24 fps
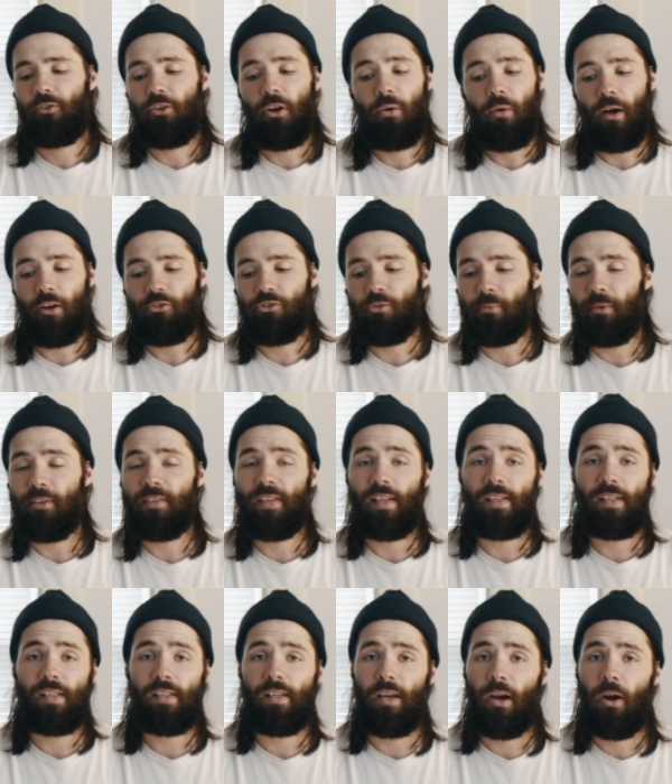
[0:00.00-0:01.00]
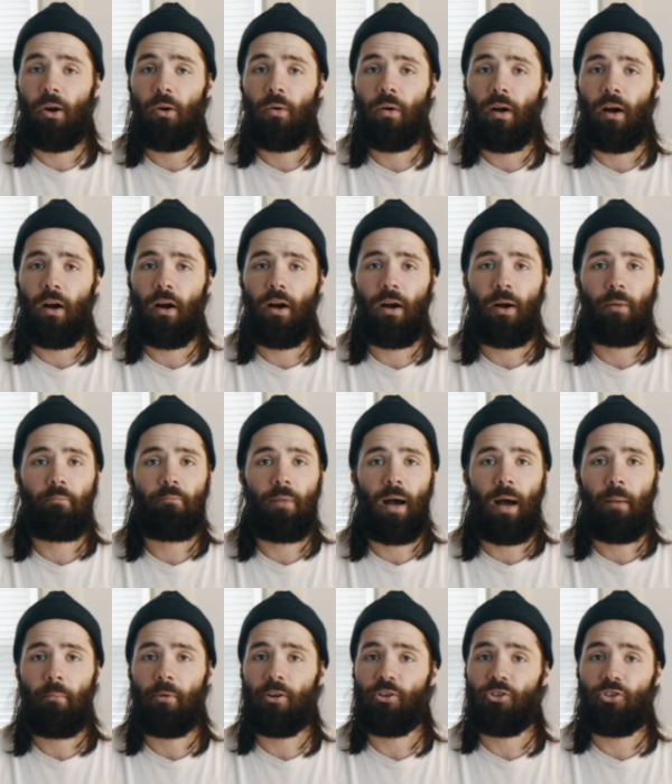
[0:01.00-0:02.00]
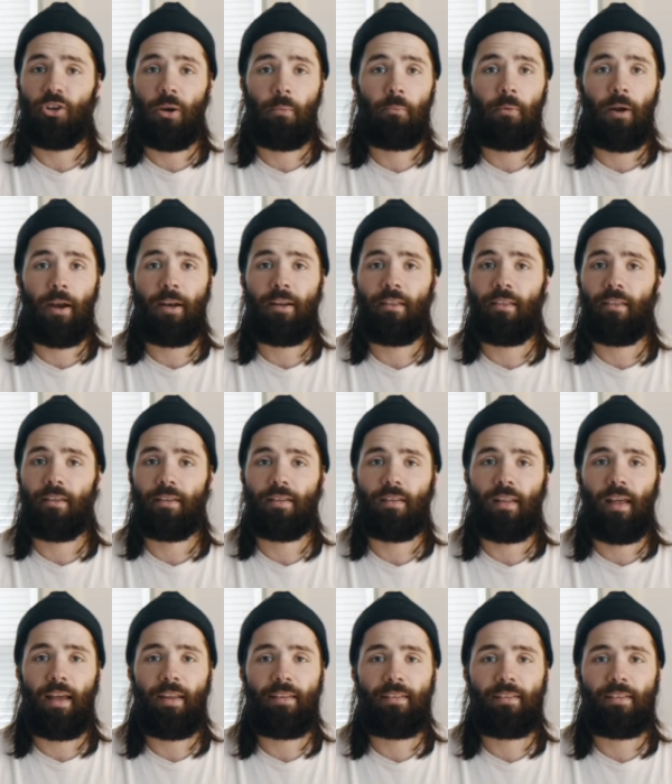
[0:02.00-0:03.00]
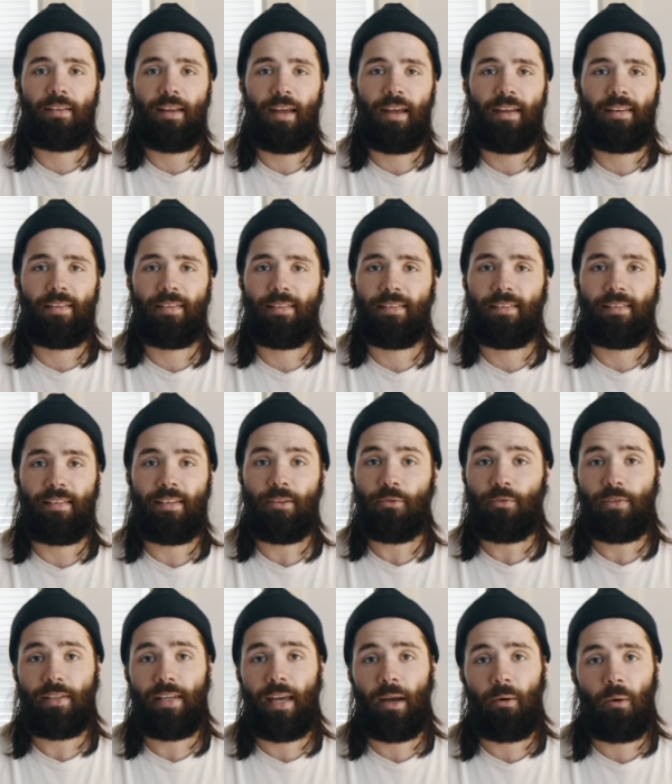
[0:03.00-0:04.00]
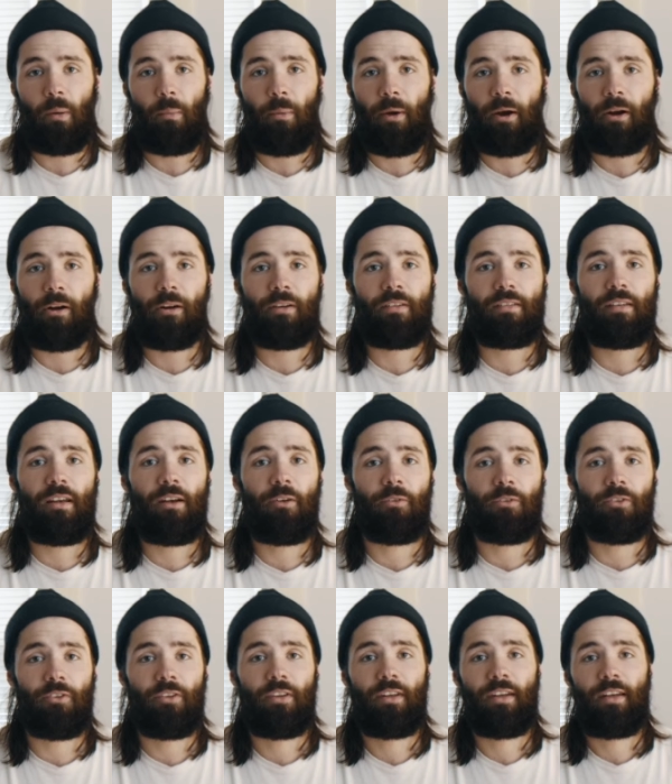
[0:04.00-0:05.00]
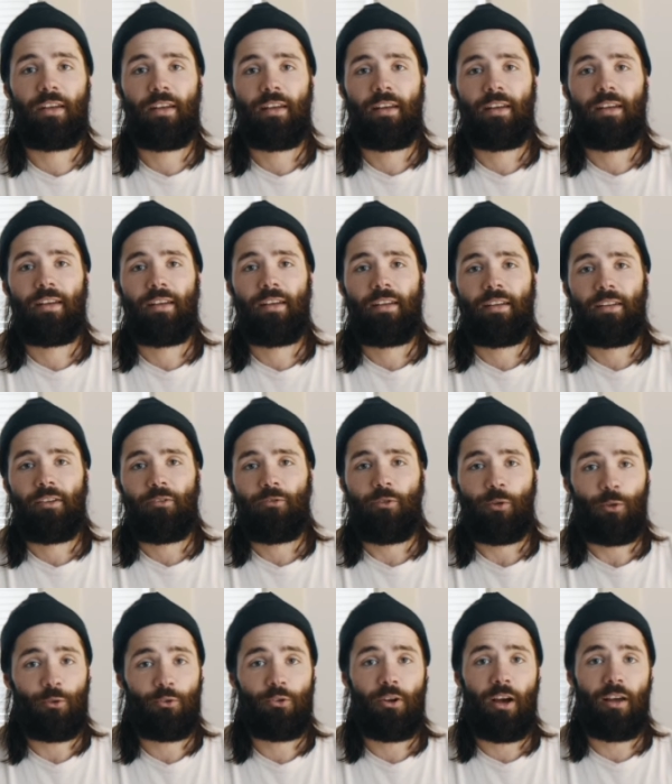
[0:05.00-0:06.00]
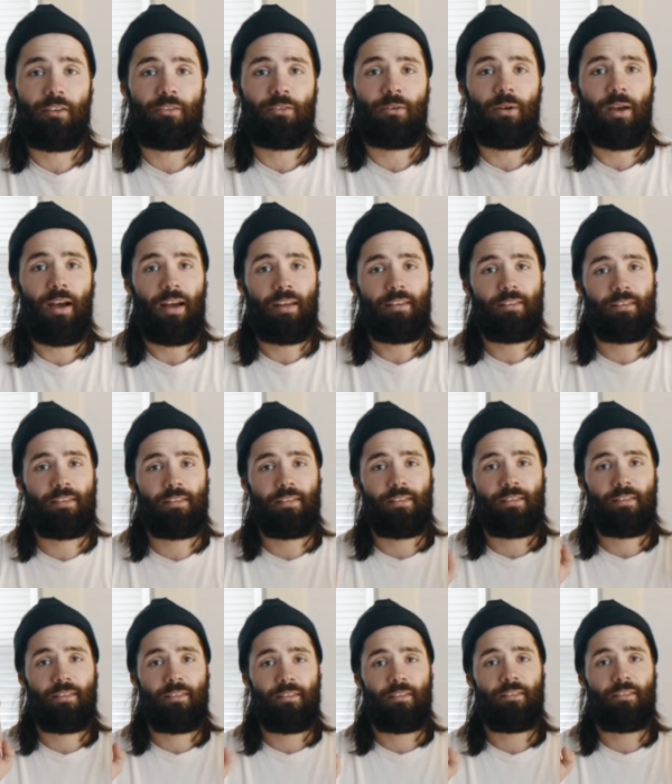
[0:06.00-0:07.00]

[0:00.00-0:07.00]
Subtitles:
So I should be set to go. I'm gonna jump right into this lens and see if we can't repair it ourselves. Fingers crossed, you guys.